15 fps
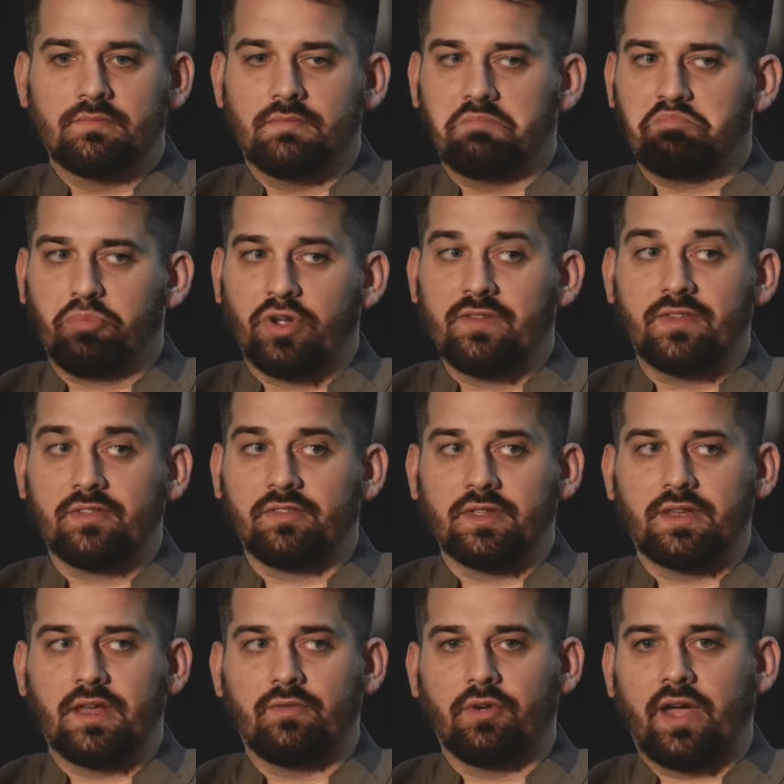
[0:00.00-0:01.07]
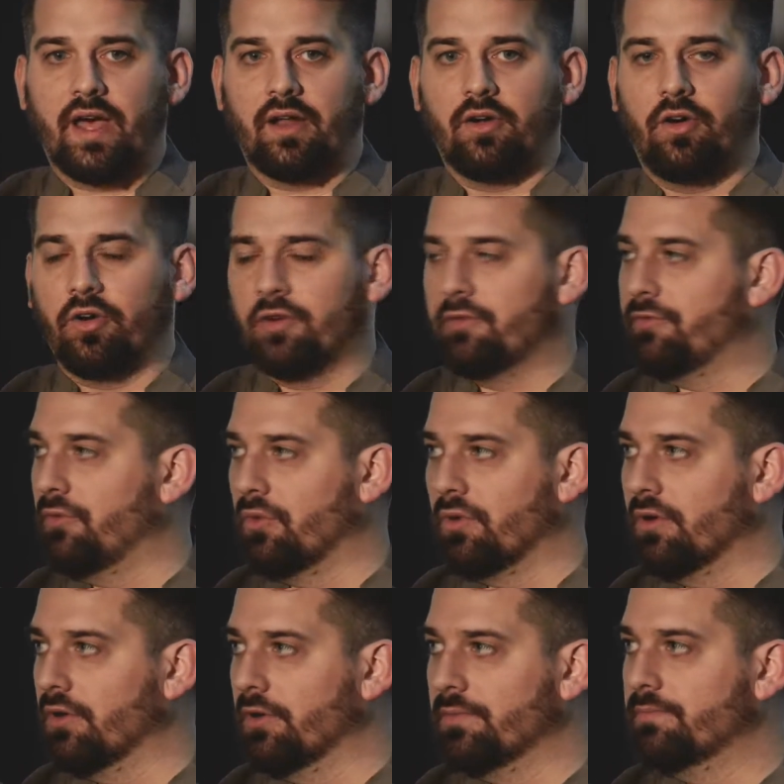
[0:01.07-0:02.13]
previously never had a heart
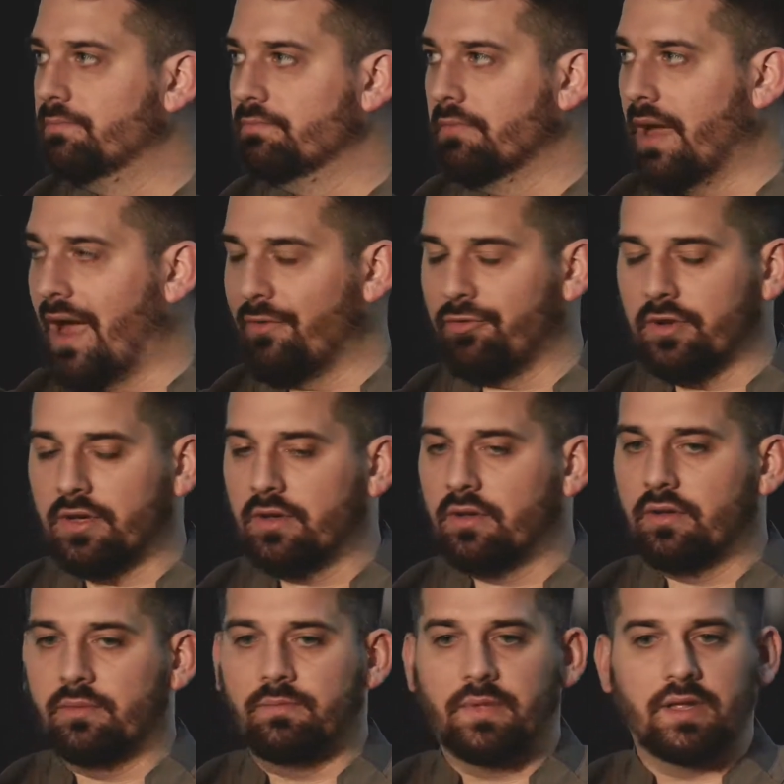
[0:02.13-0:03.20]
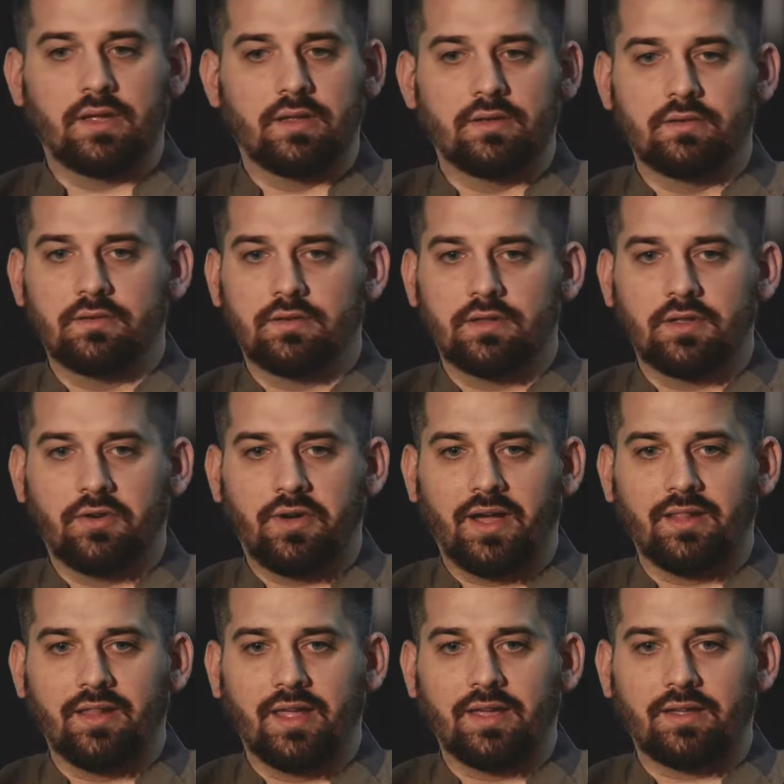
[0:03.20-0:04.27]
for Africa. And, I
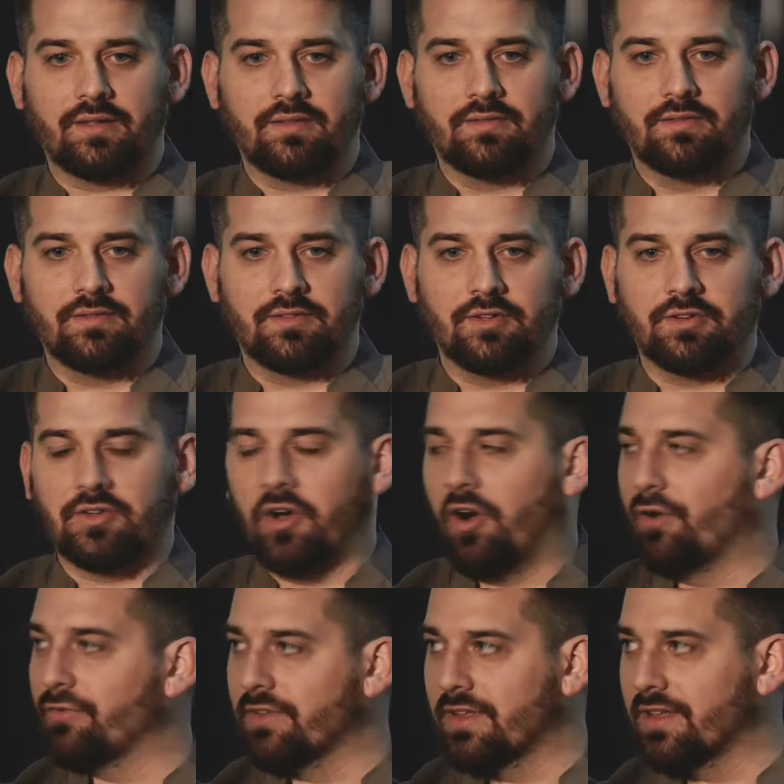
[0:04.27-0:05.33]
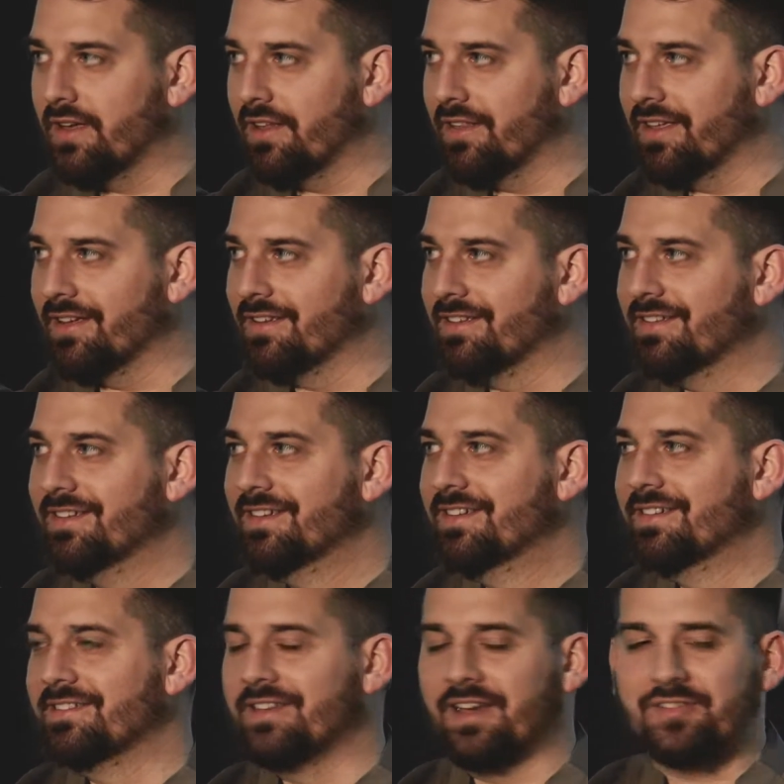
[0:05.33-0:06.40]
like good coffee. I like
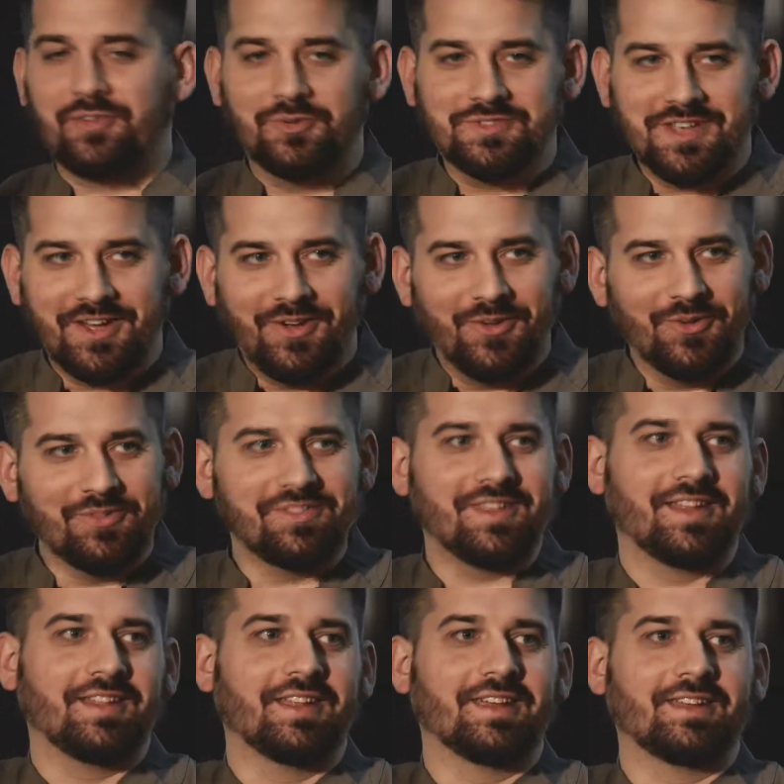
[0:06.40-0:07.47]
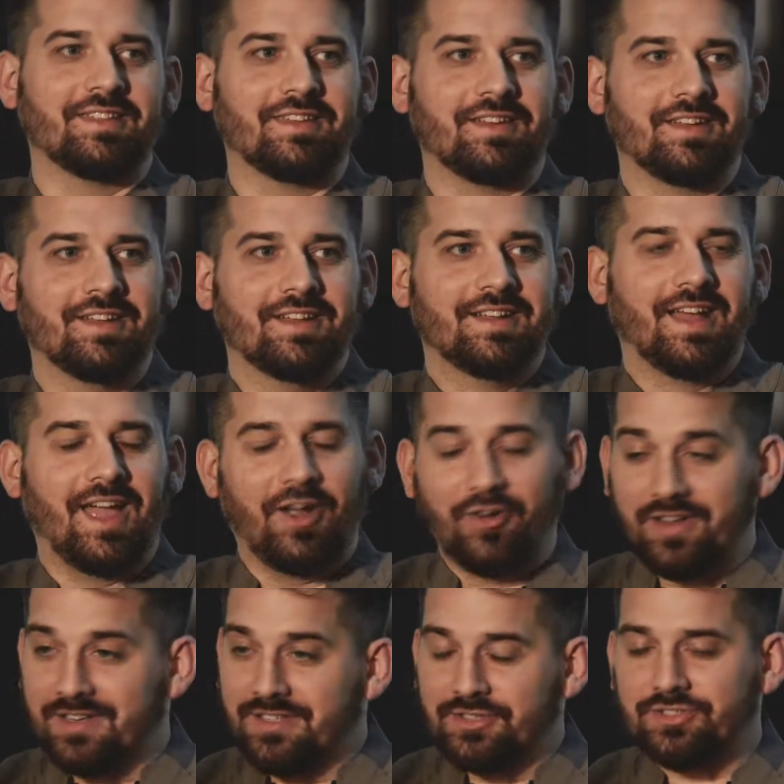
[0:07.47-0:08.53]
nice hotels. I like air
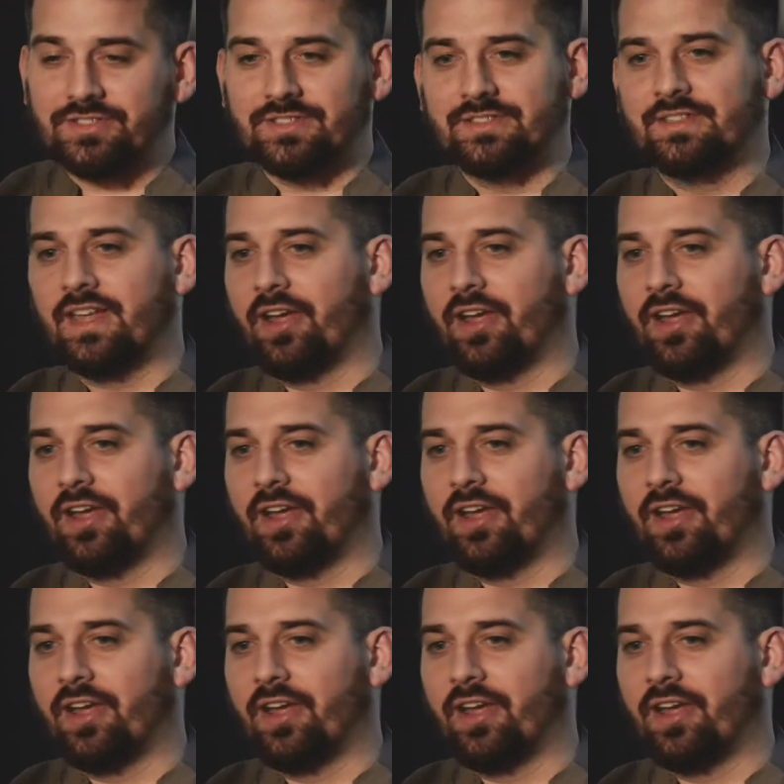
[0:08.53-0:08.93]
condition. Air